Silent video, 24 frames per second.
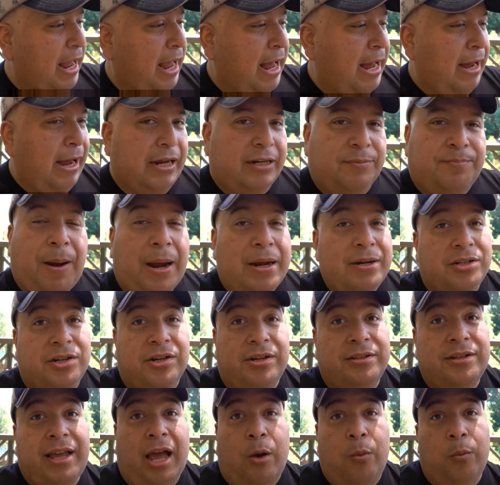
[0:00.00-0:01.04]
I probably should
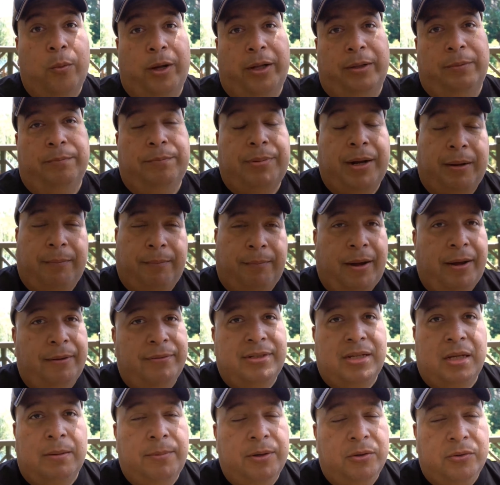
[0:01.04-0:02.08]
have got one, but my
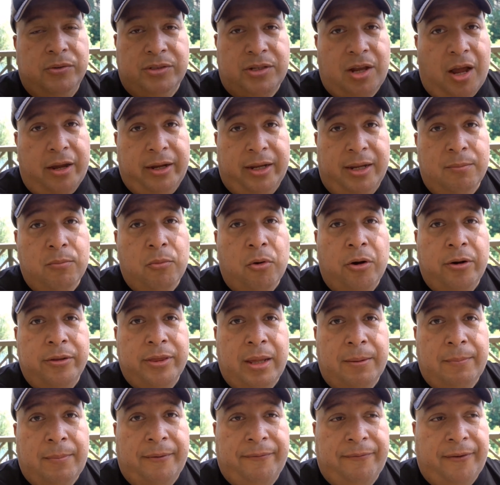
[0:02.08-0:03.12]
stomach was talking more
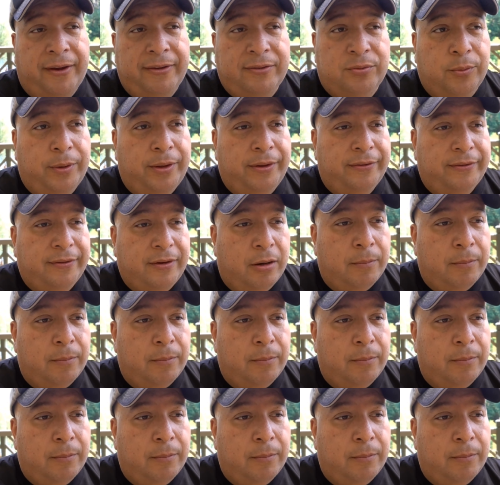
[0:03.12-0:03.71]
than my face was.